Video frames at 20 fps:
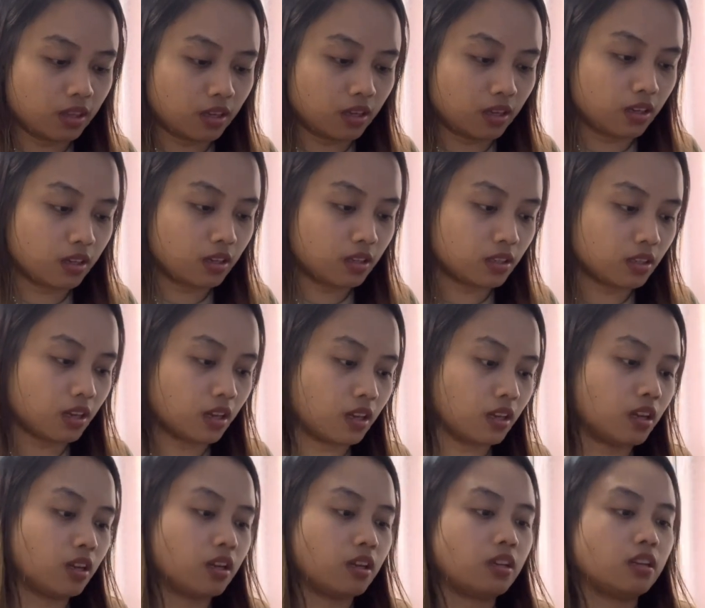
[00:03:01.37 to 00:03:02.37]
this,
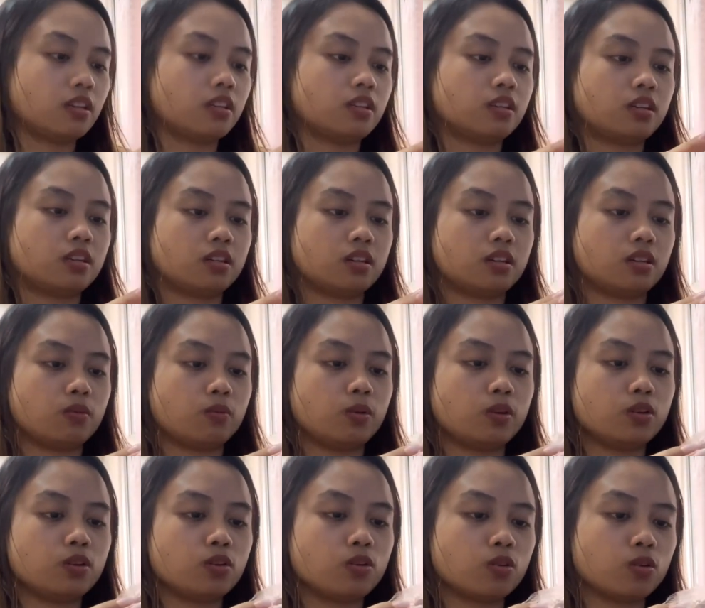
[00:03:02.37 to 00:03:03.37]
and when
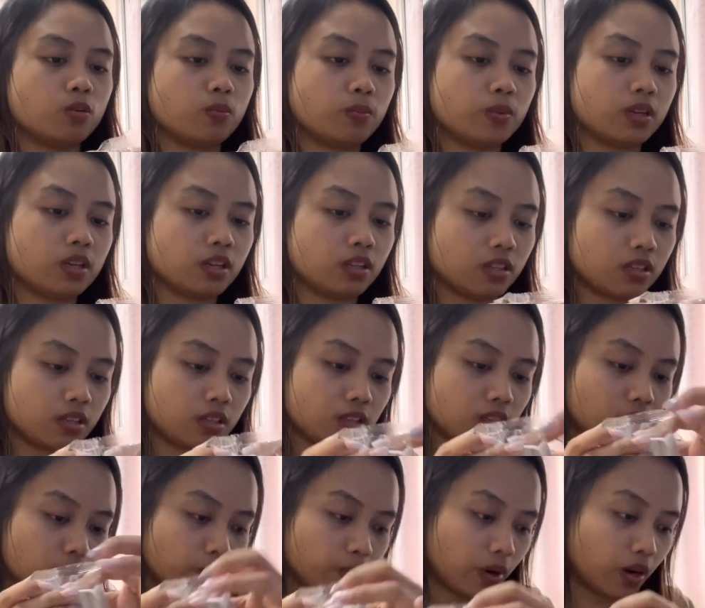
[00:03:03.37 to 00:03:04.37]
you're opening
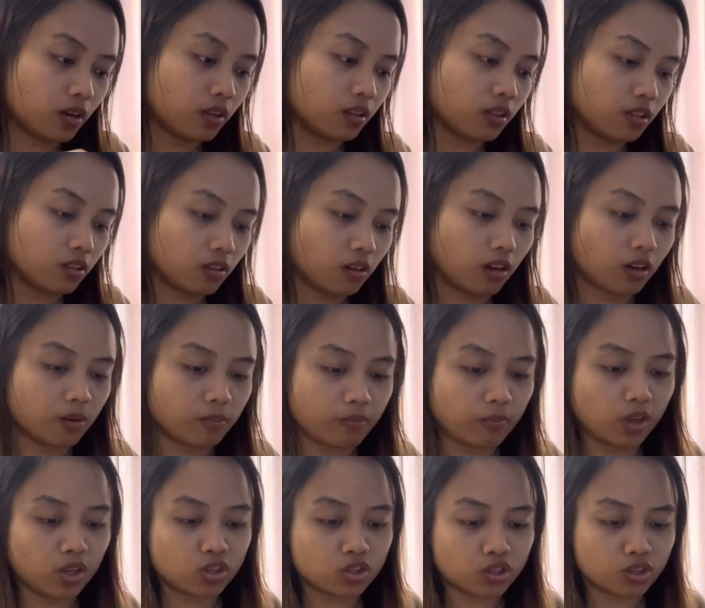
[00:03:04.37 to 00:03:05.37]
this, apparently you gotta
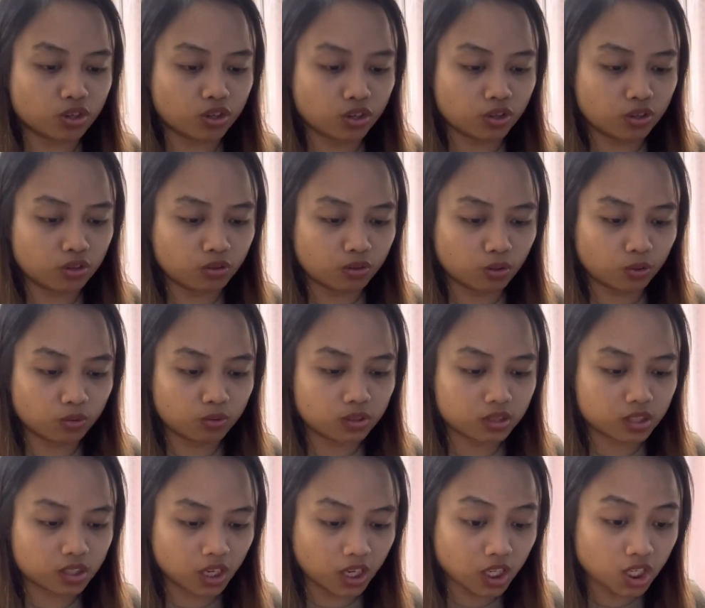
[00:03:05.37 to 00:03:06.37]
make sure you
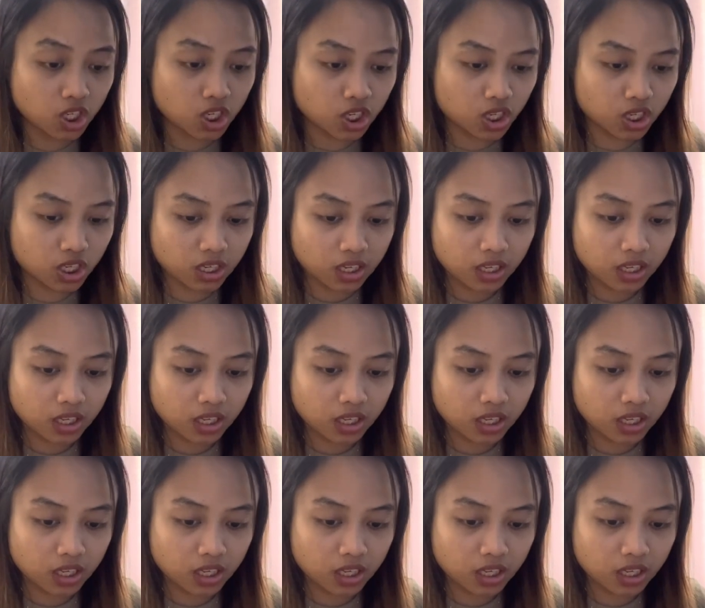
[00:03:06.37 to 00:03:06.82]
don't touch